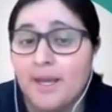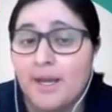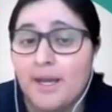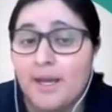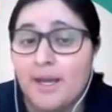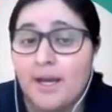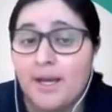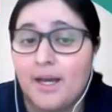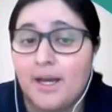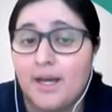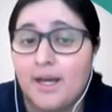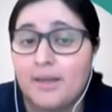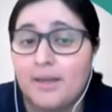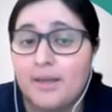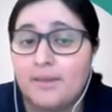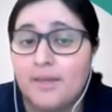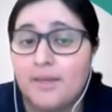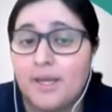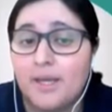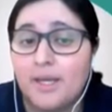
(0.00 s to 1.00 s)
Uh,
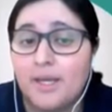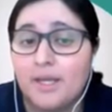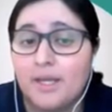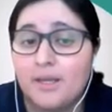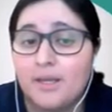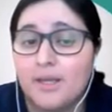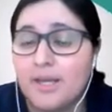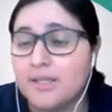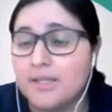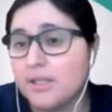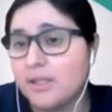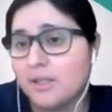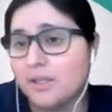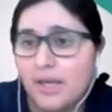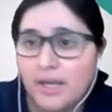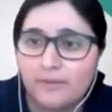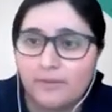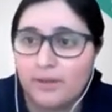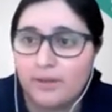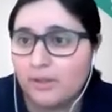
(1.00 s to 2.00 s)
and then that's a,
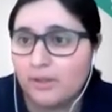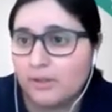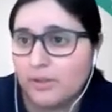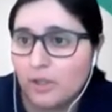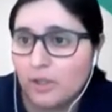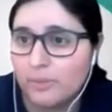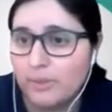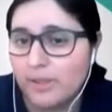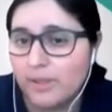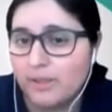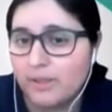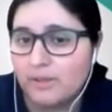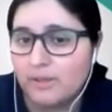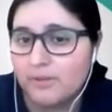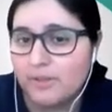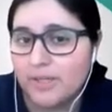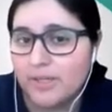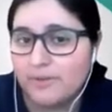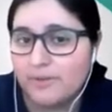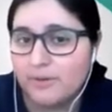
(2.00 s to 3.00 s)
kind of a little bit of
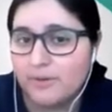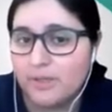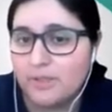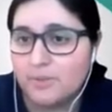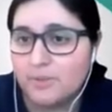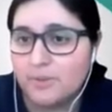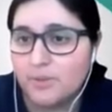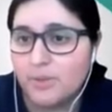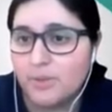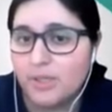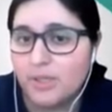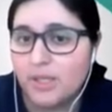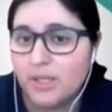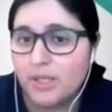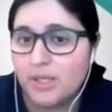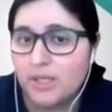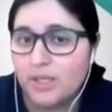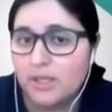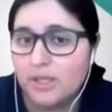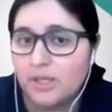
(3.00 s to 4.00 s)
the difference
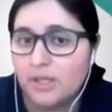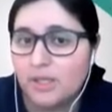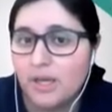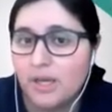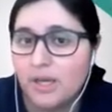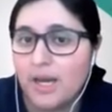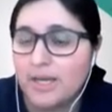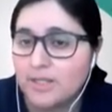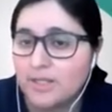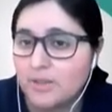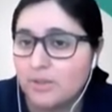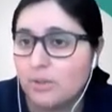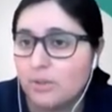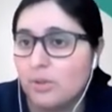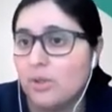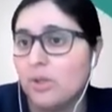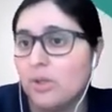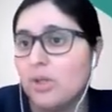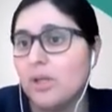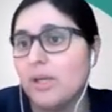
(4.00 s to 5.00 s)
between high
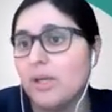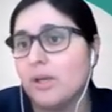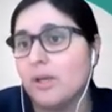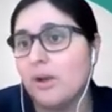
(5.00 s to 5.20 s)
school and